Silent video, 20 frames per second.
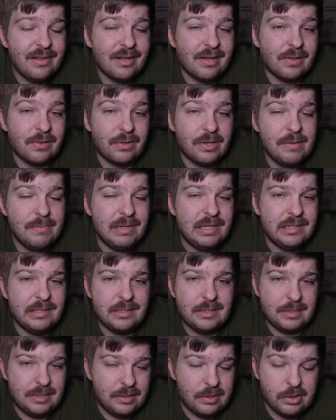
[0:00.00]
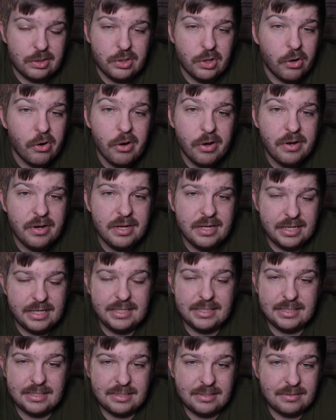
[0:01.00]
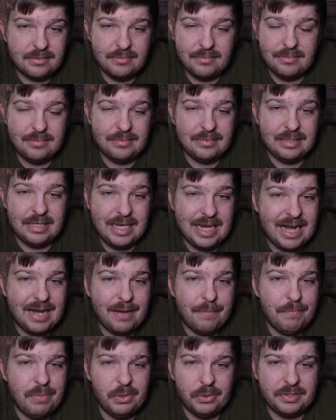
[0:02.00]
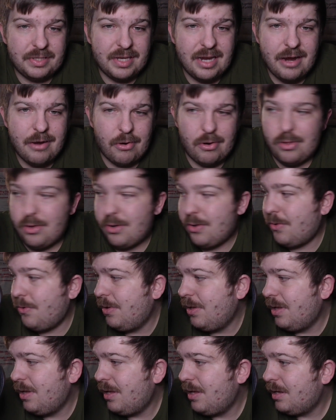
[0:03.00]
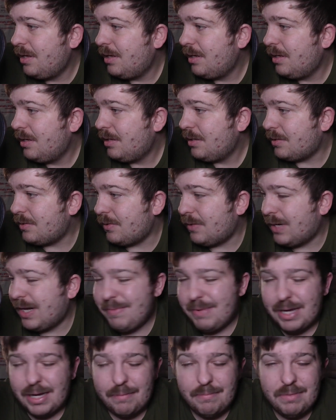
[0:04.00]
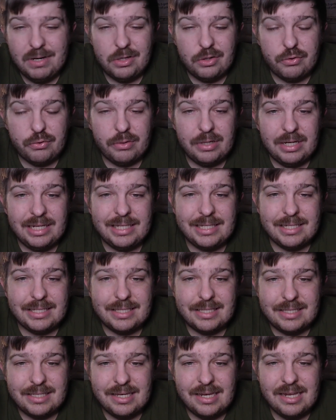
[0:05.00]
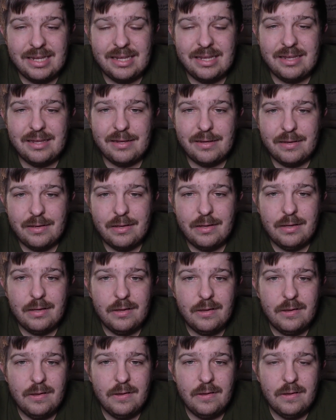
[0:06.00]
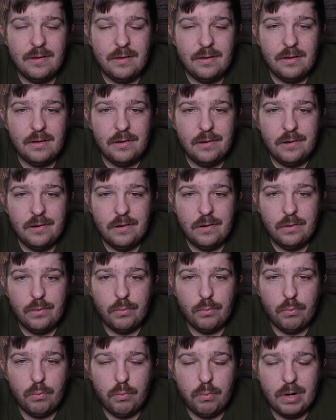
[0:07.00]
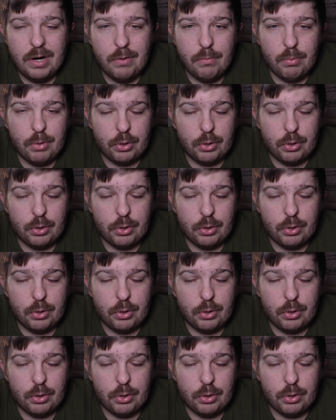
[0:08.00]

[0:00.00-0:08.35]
Klieman's good. He's not Bill Snyder though. So I'm I'm intrigued to see where